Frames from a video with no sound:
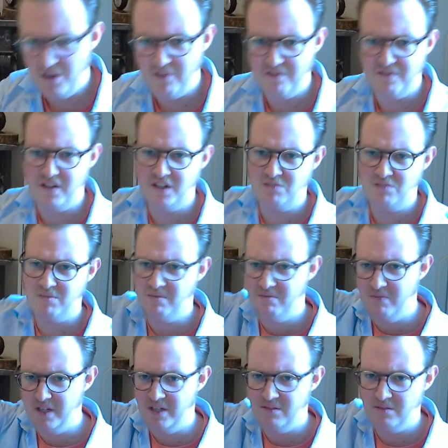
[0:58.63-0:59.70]
things with
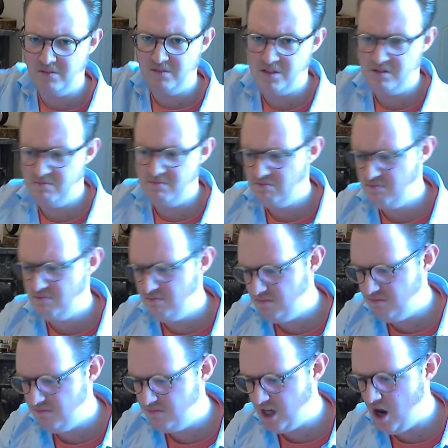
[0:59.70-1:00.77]
little
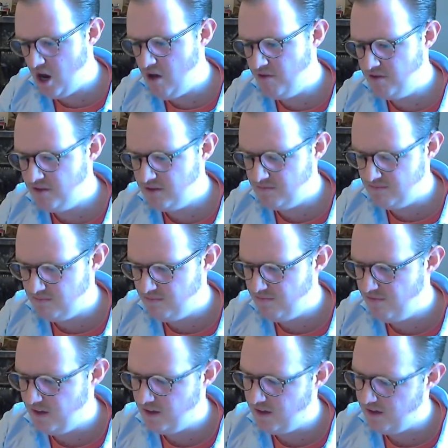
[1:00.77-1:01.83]
towers and
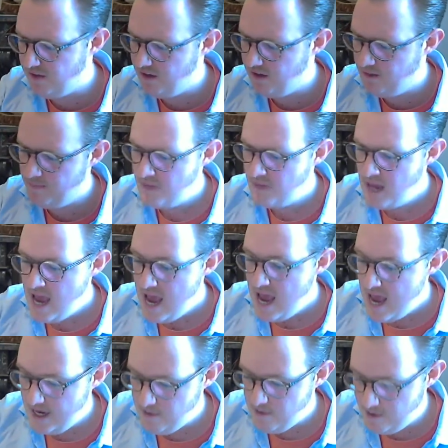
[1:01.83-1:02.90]
thing like that.
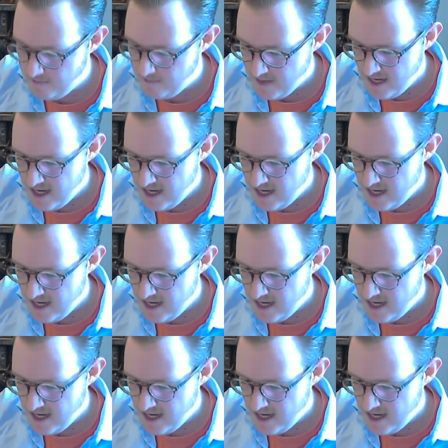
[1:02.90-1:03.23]
Anyway,